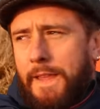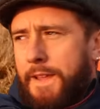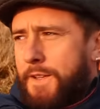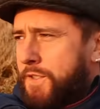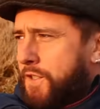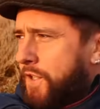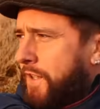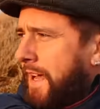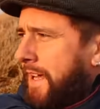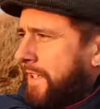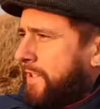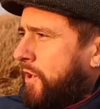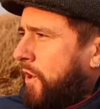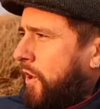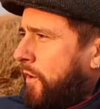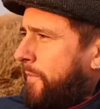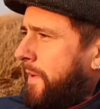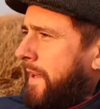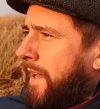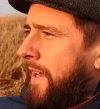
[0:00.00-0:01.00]
So that
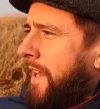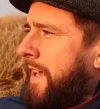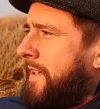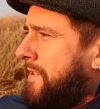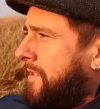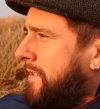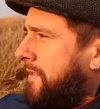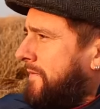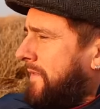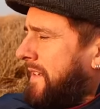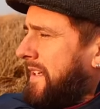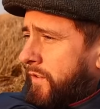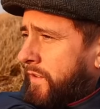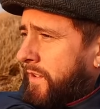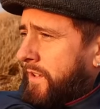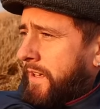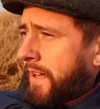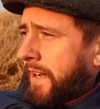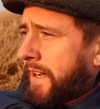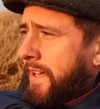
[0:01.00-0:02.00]
taught me a lesson. On
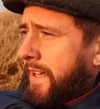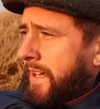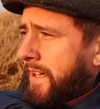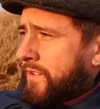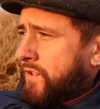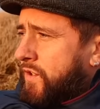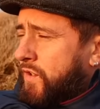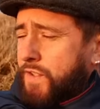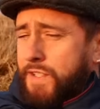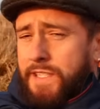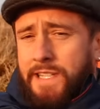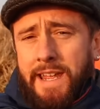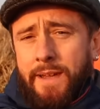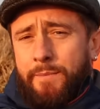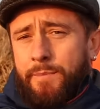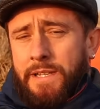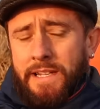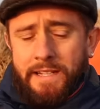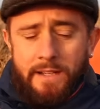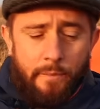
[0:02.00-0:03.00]
the night, I just
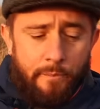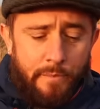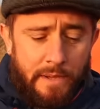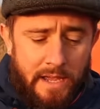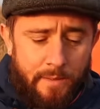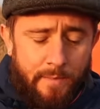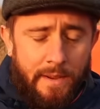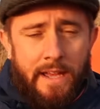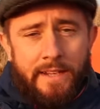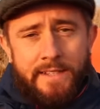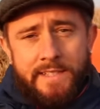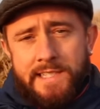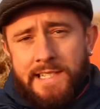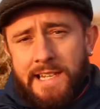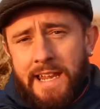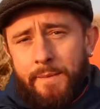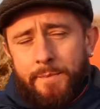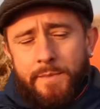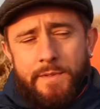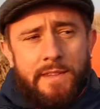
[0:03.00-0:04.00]
slept like a baby. I hadn't
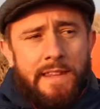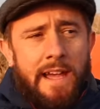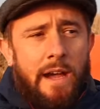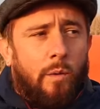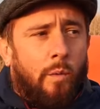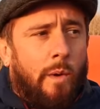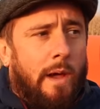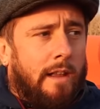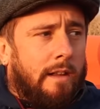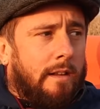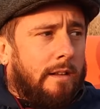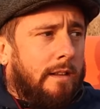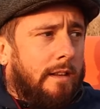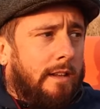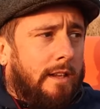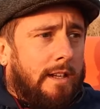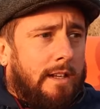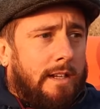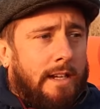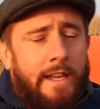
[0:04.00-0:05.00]
slept that well
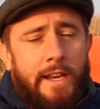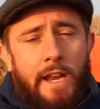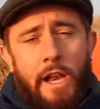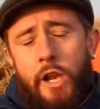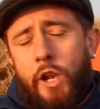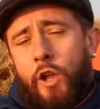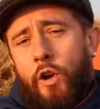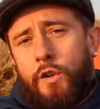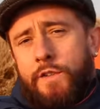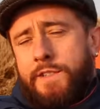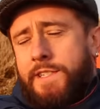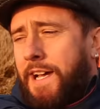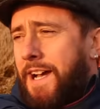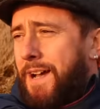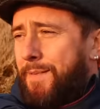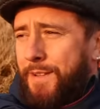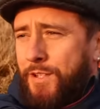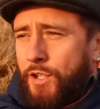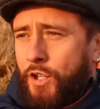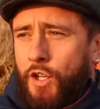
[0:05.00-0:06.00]
in a long
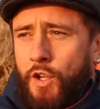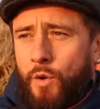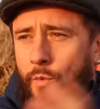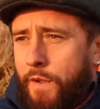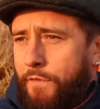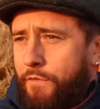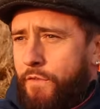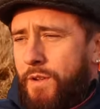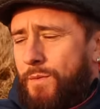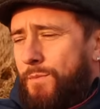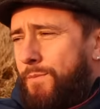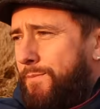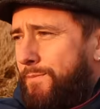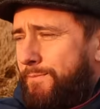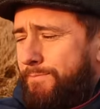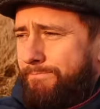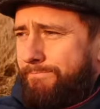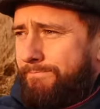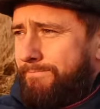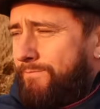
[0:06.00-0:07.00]
time. I don't know whether it
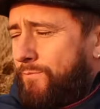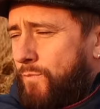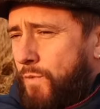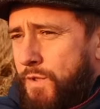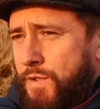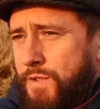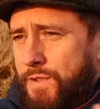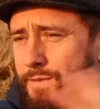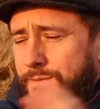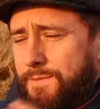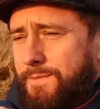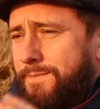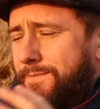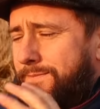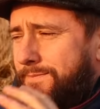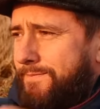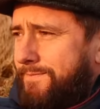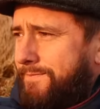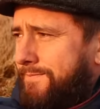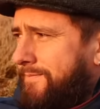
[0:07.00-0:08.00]
was
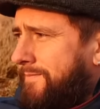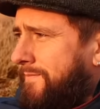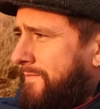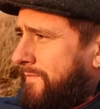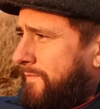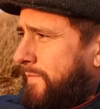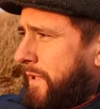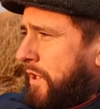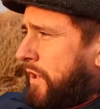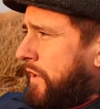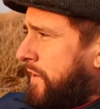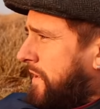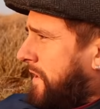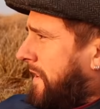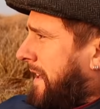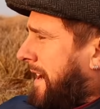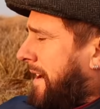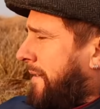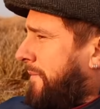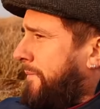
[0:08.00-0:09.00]
because of
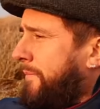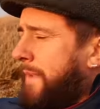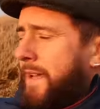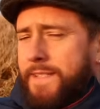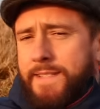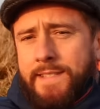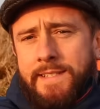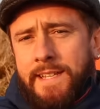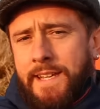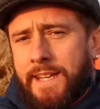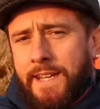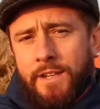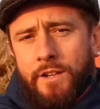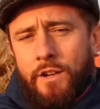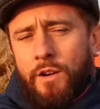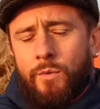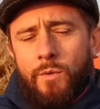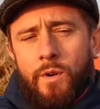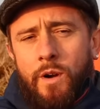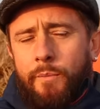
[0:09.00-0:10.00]
that meditating
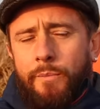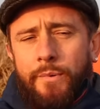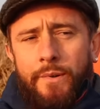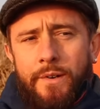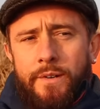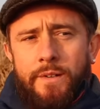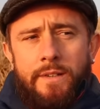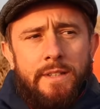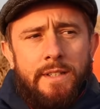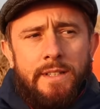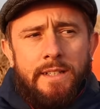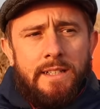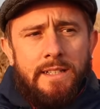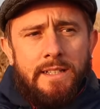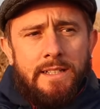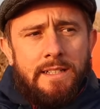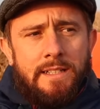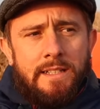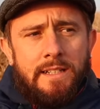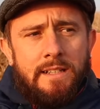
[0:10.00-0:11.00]
or what, but
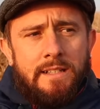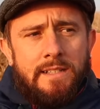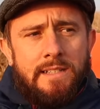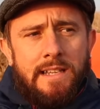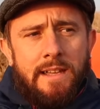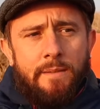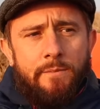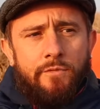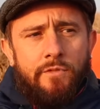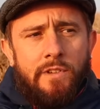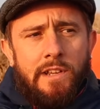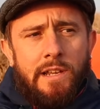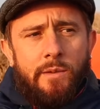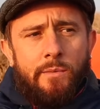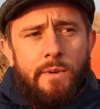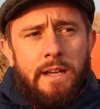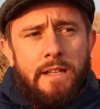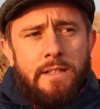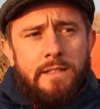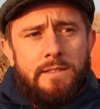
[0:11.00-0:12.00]
I slept really
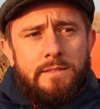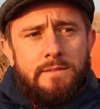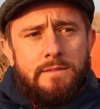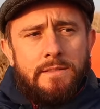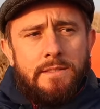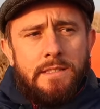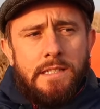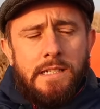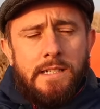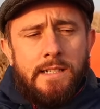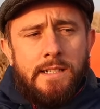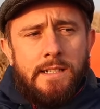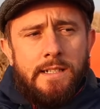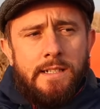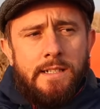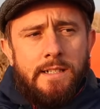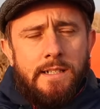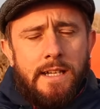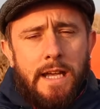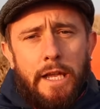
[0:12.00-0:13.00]
well.
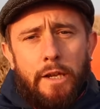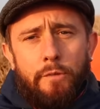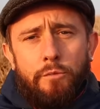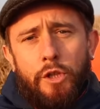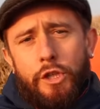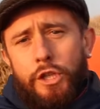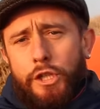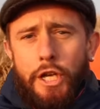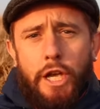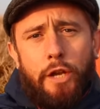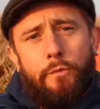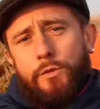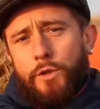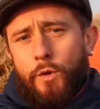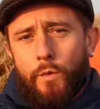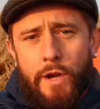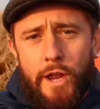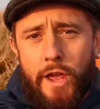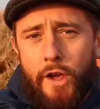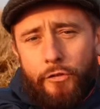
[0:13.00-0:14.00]
And I'm going to keep
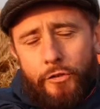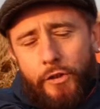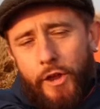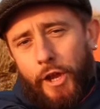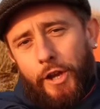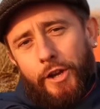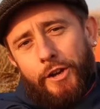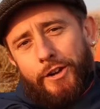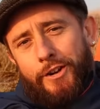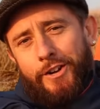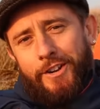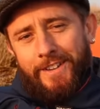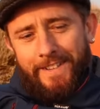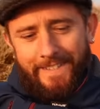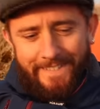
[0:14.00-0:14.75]
doing it, I think.